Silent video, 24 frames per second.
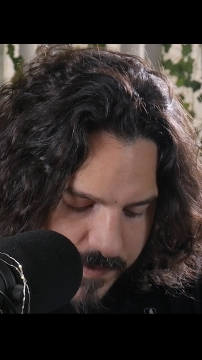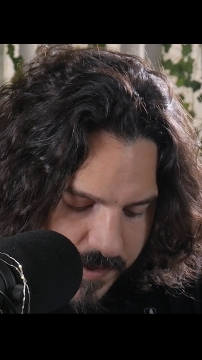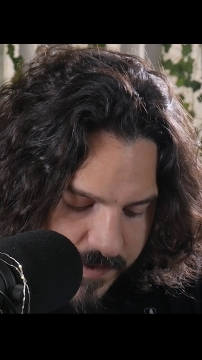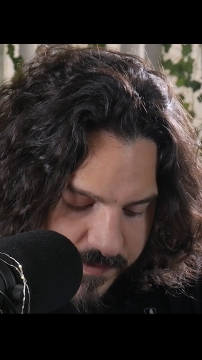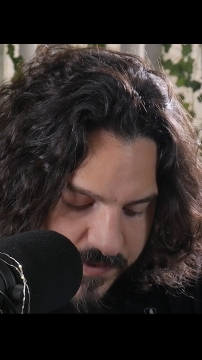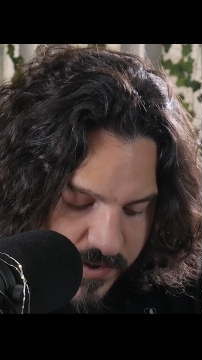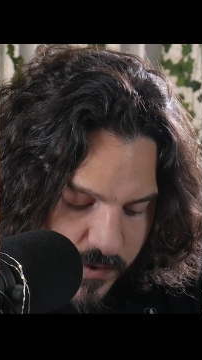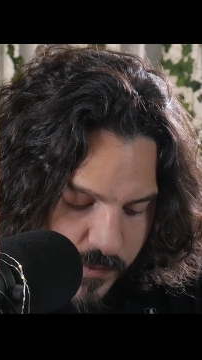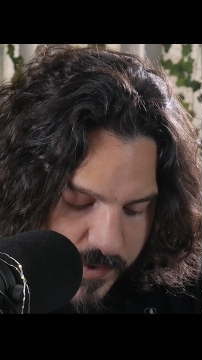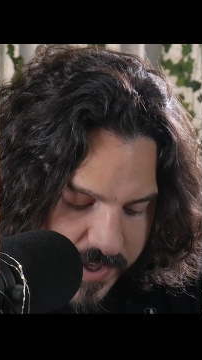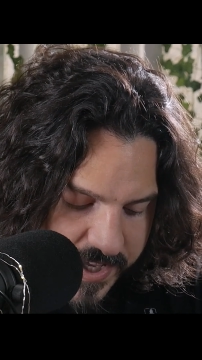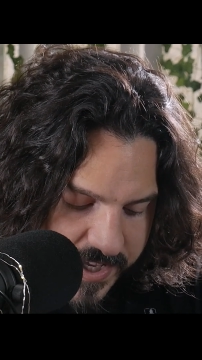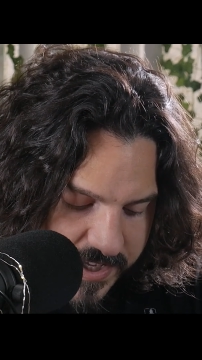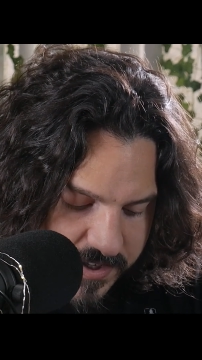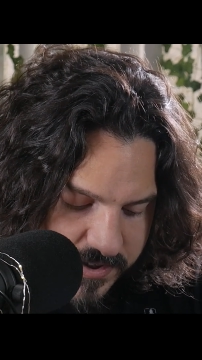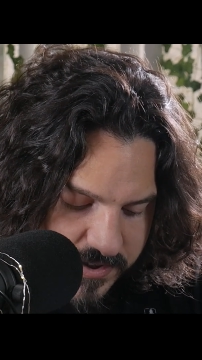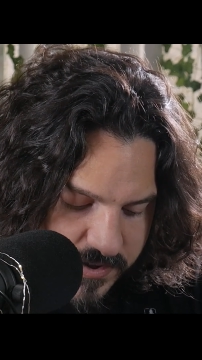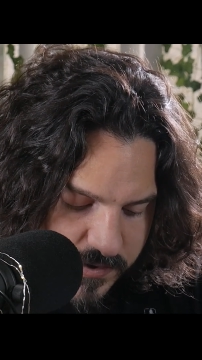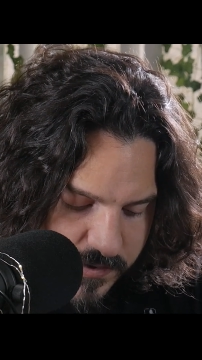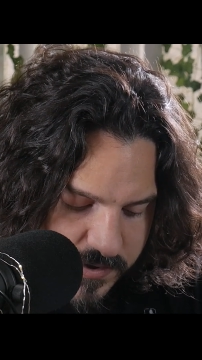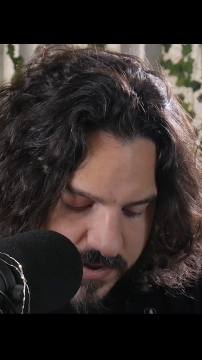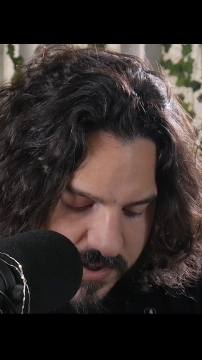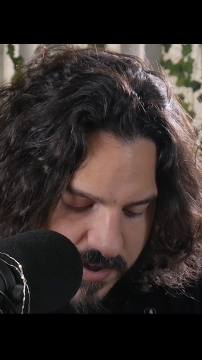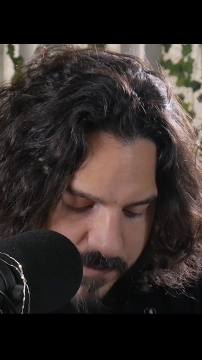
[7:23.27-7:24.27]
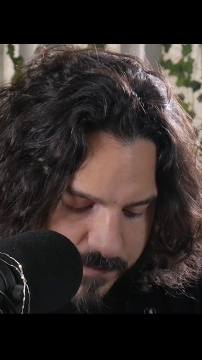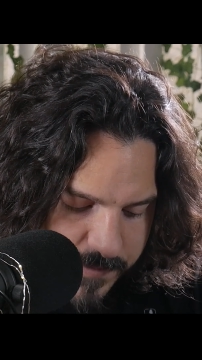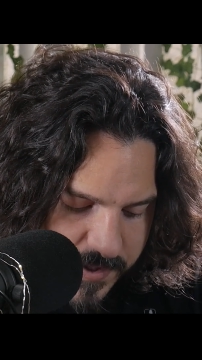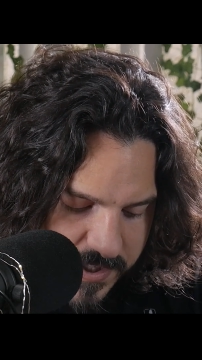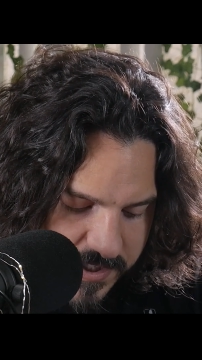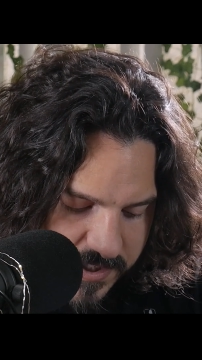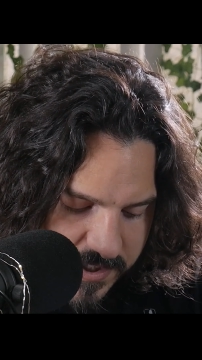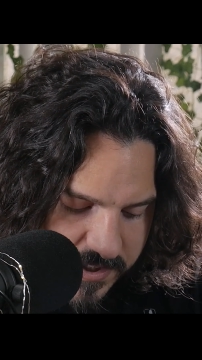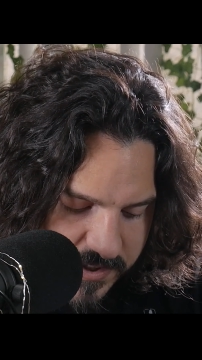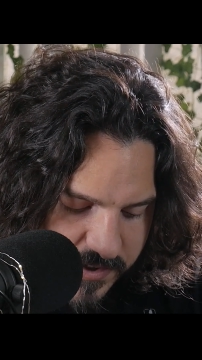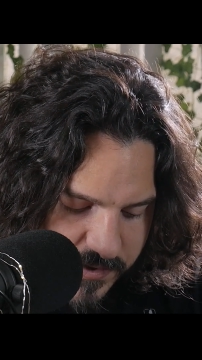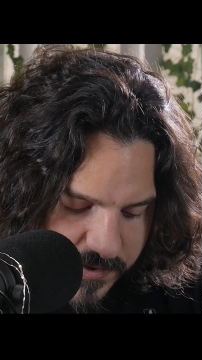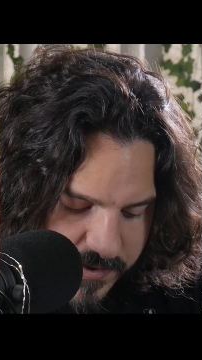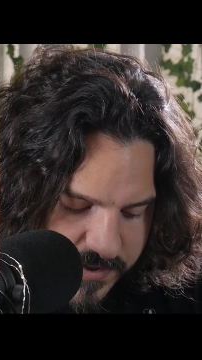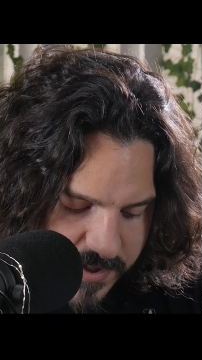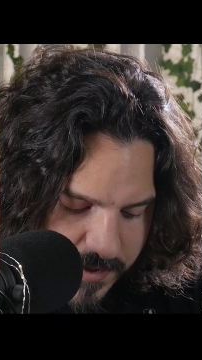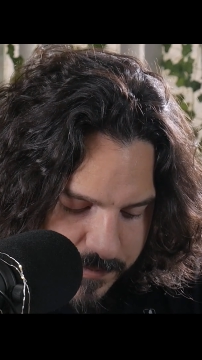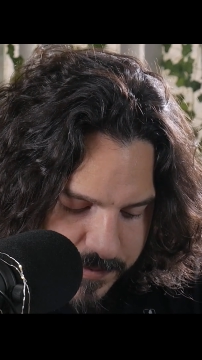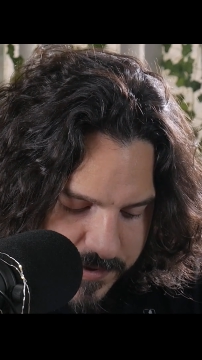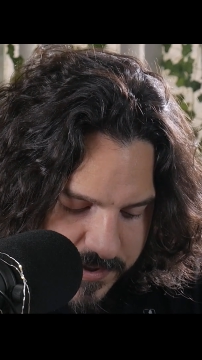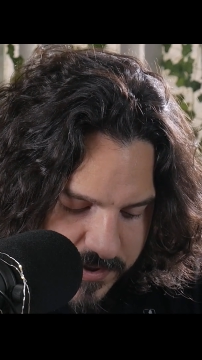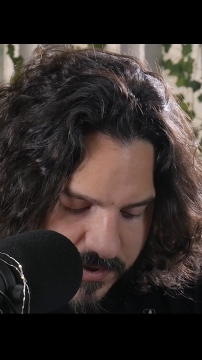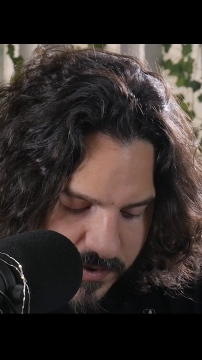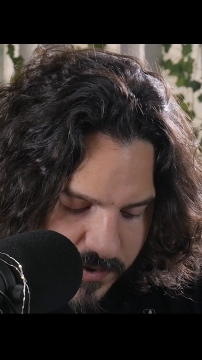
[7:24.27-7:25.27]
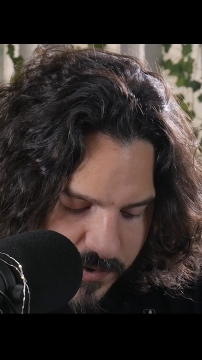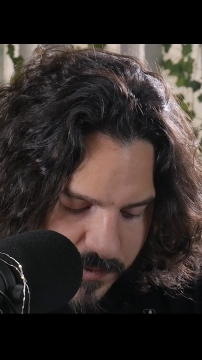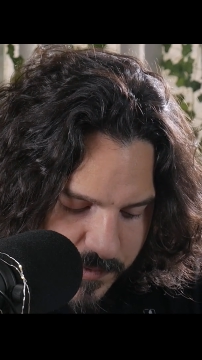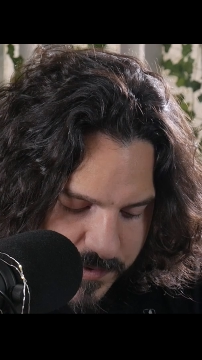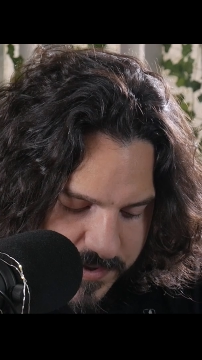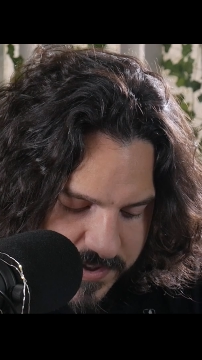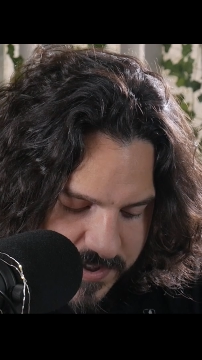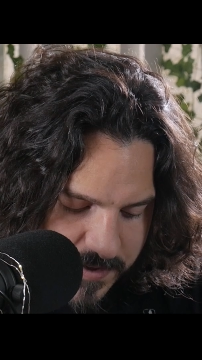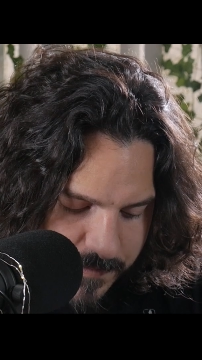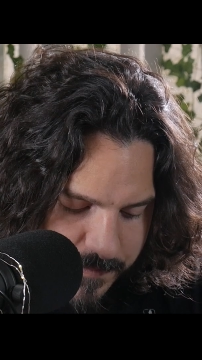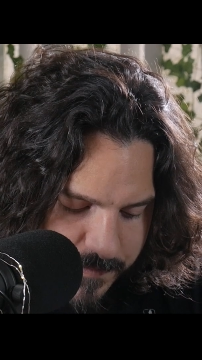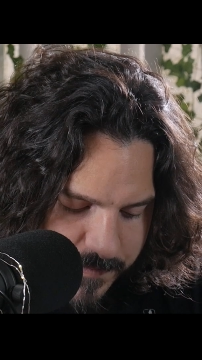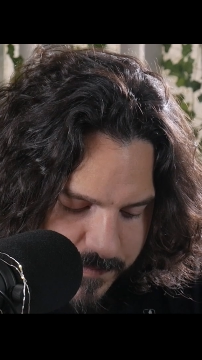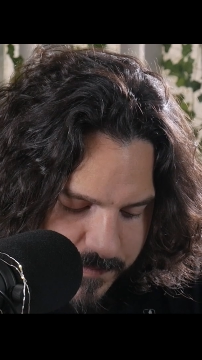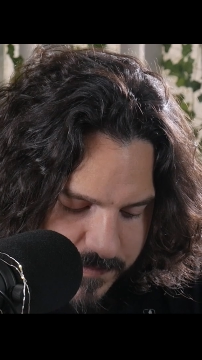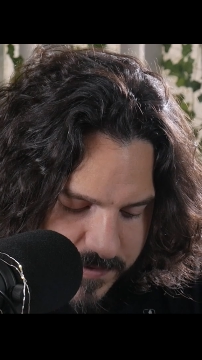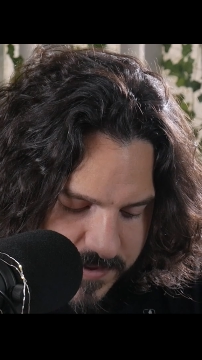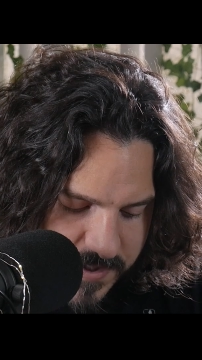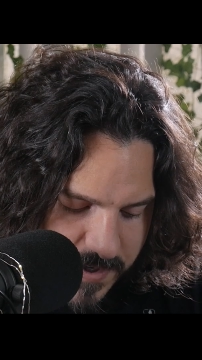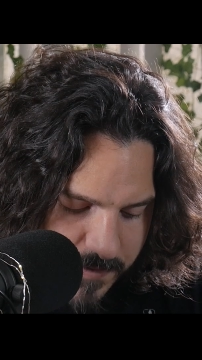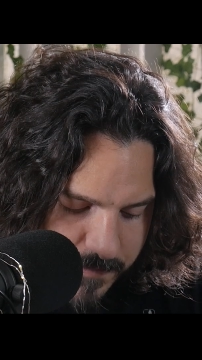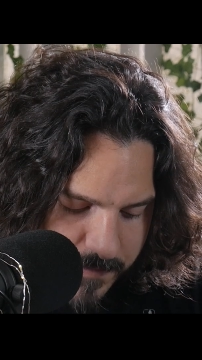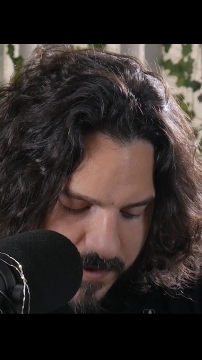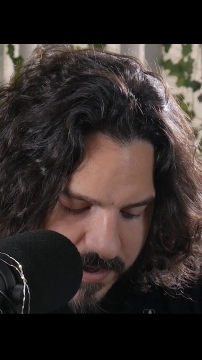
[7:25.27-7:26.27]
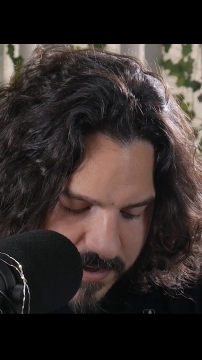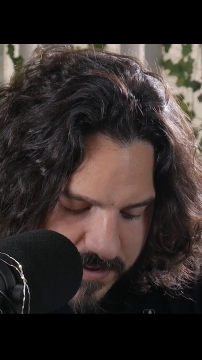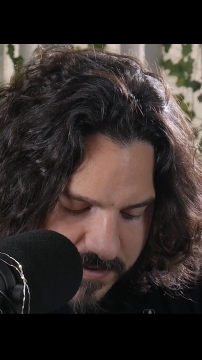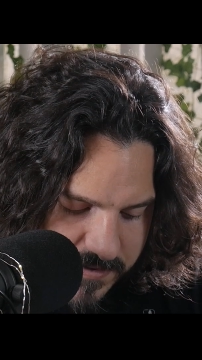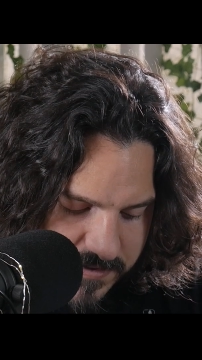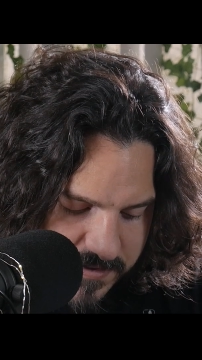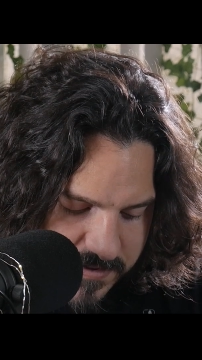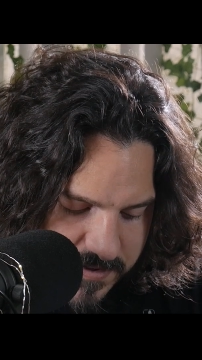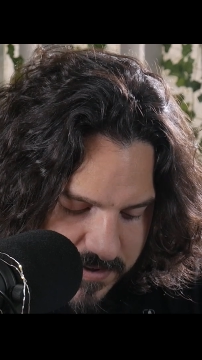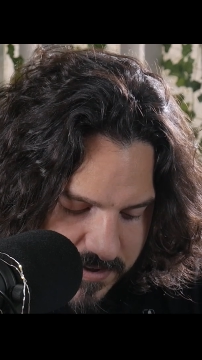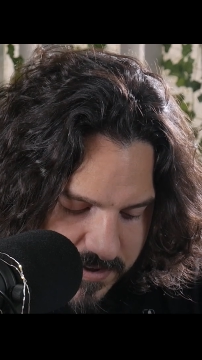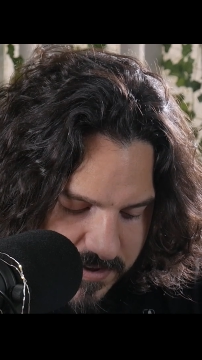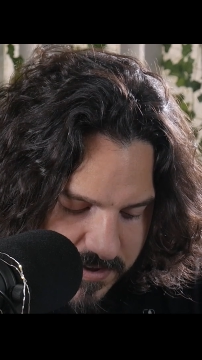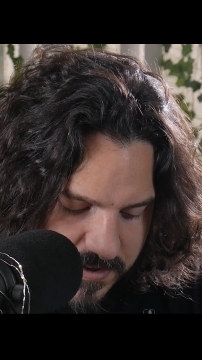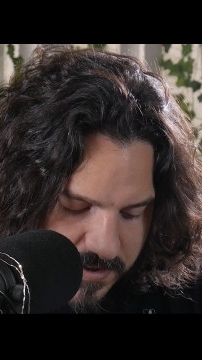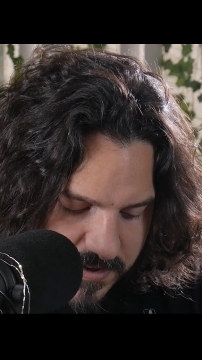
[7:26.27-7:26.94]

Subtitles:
If you can't do something and you substitute it with something else,